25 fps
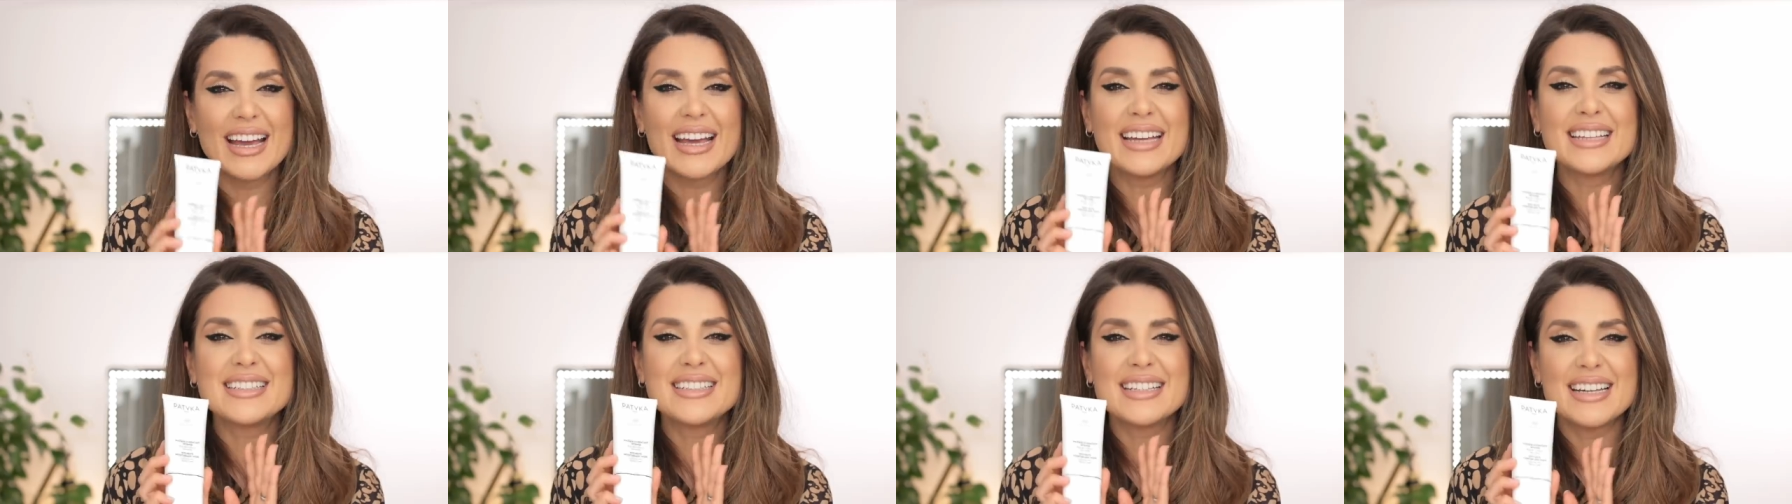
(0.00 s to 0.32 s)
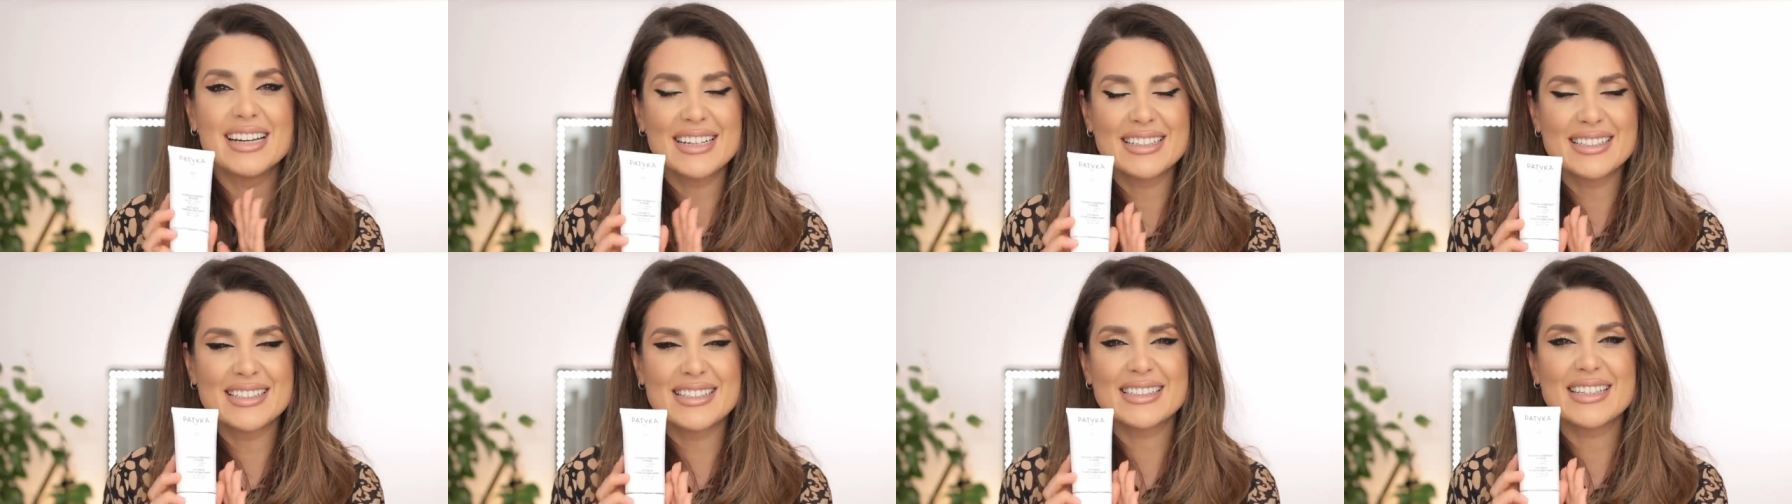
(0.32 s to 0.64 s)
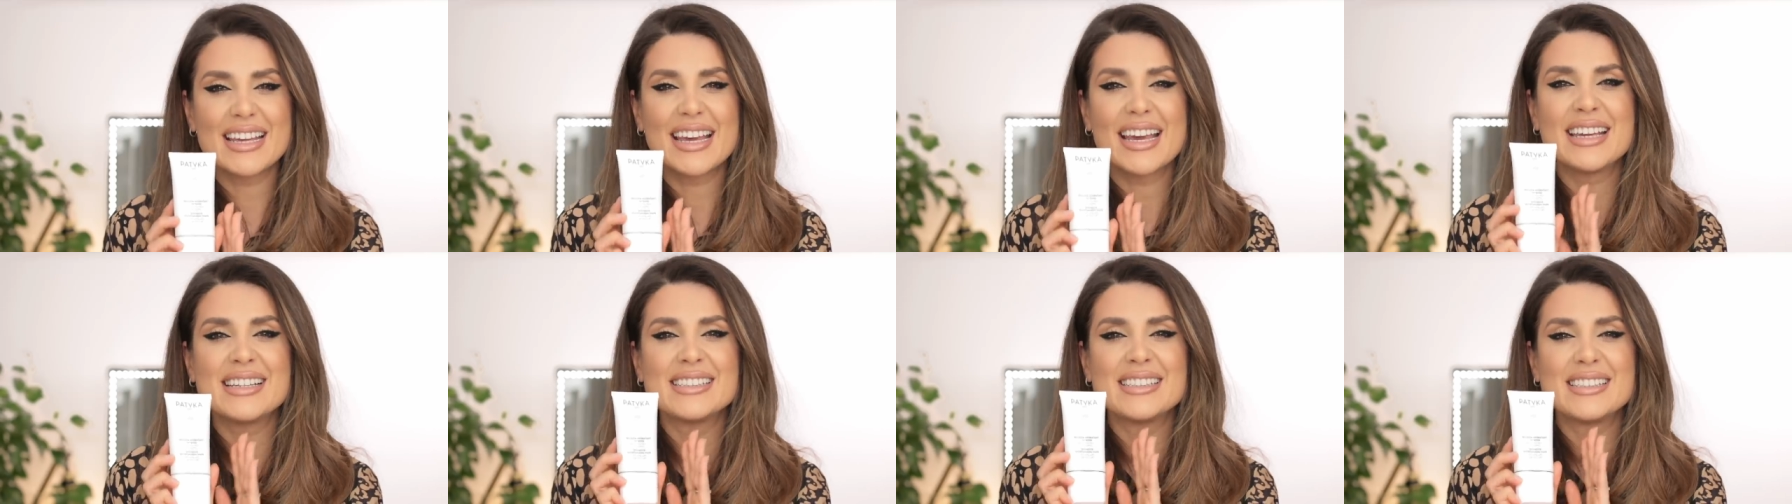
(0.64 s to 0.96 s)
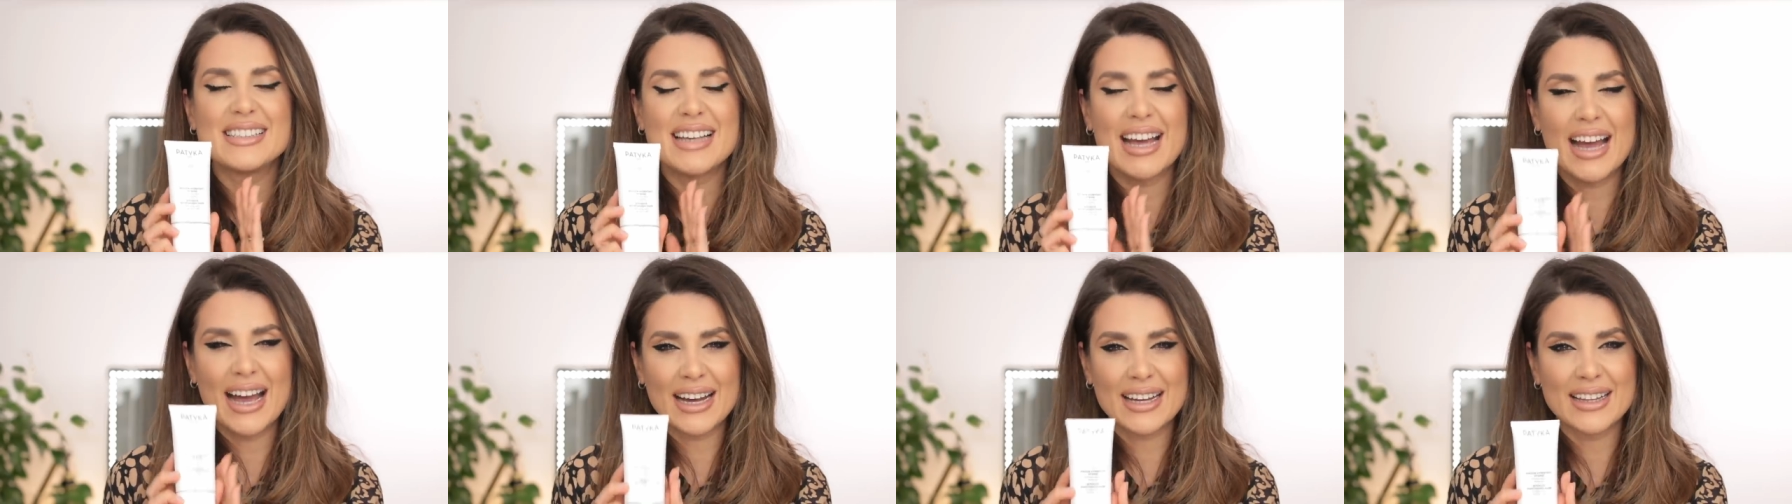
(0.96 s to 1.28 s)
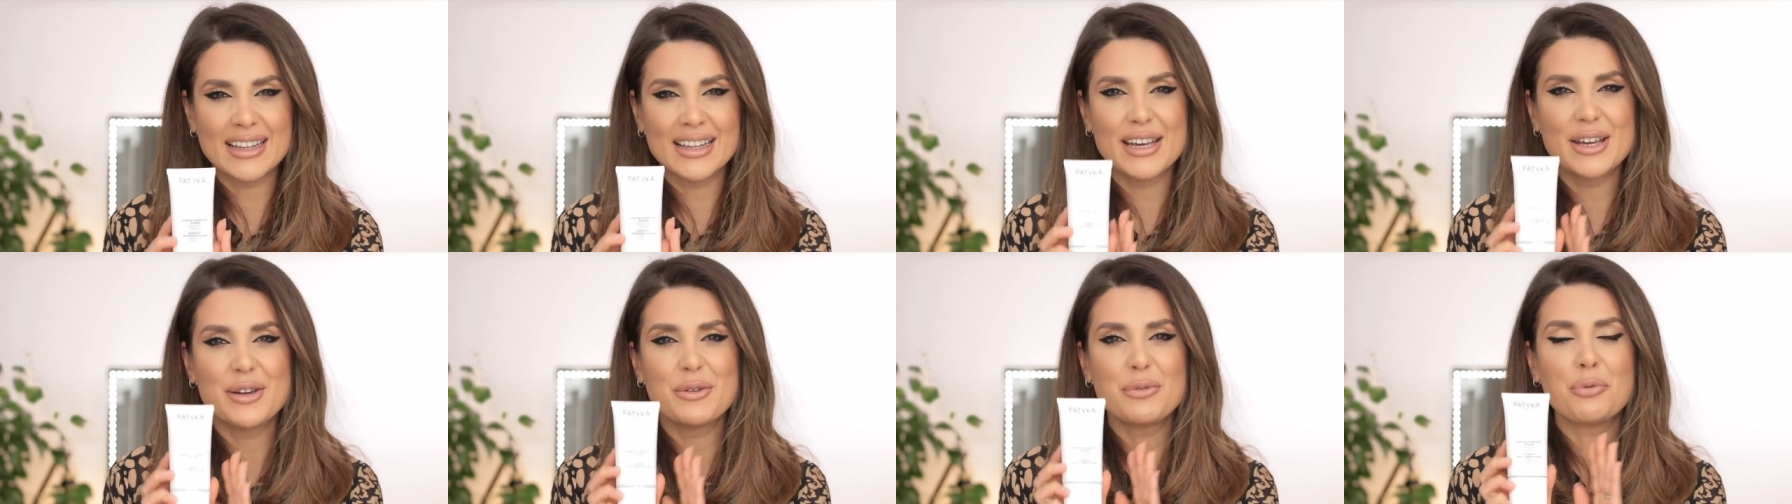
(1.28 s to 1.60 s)
It does
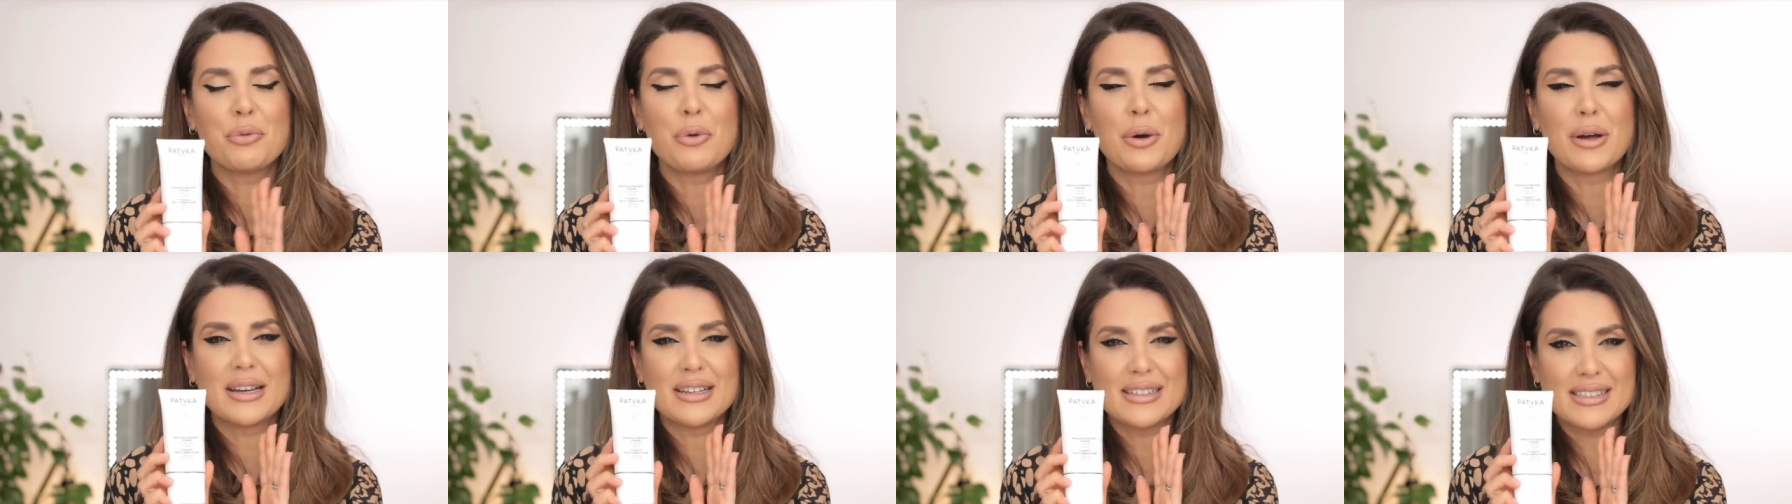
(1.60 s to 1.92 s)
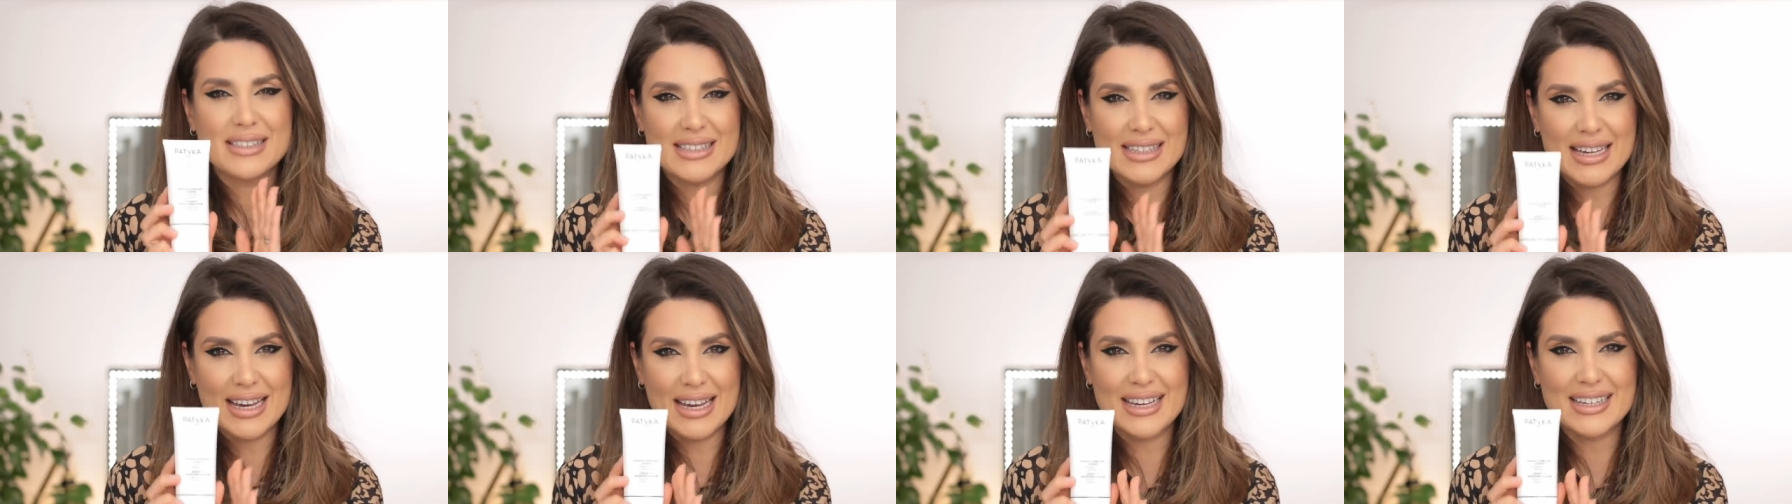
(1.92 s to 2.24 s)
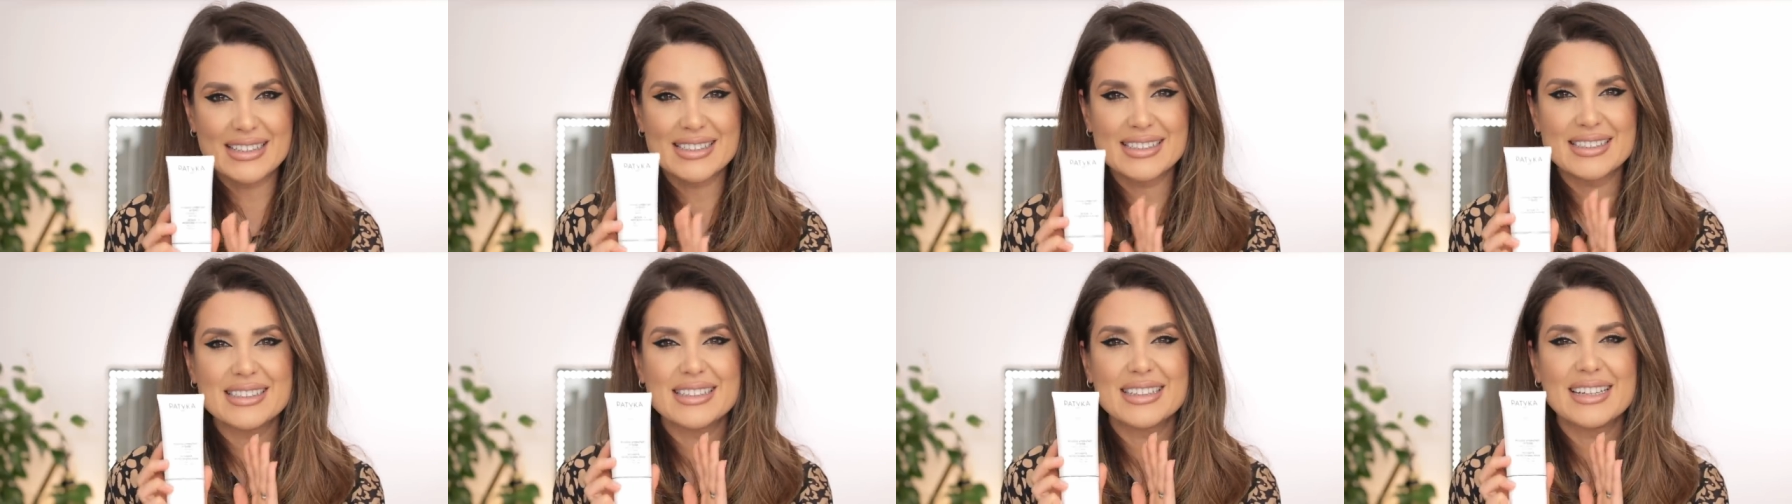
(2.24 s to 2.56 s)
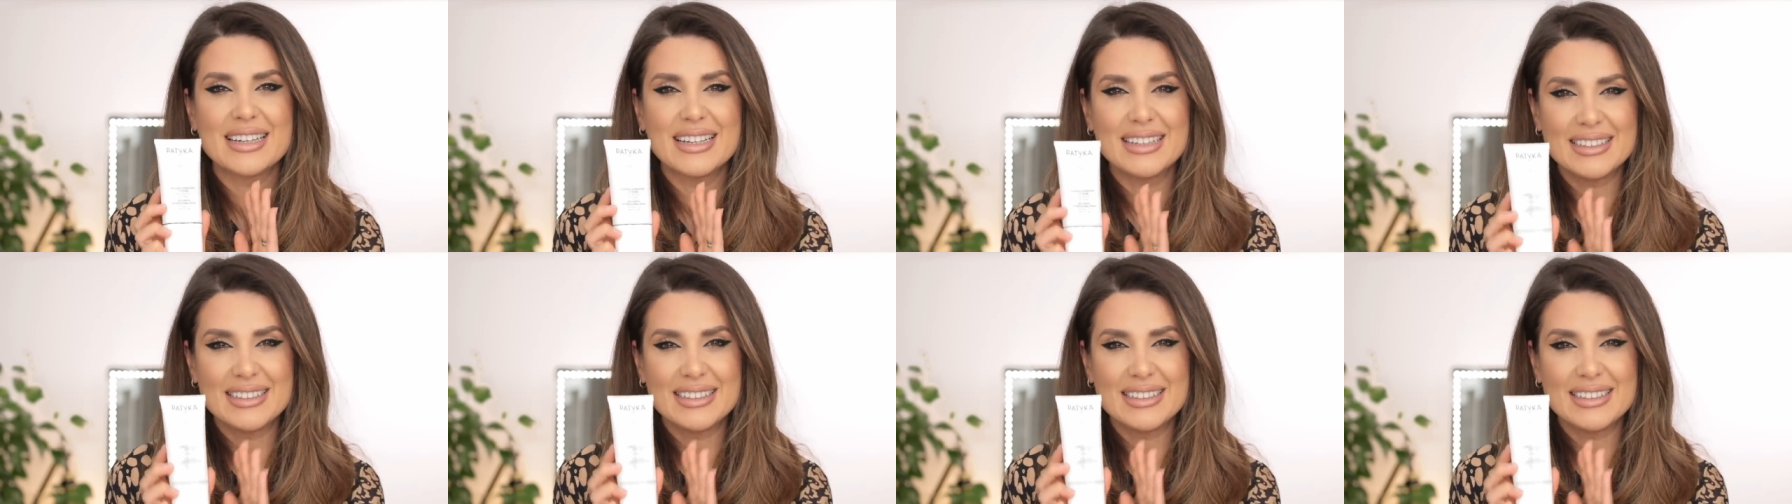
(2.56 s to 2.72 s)
exactly what it says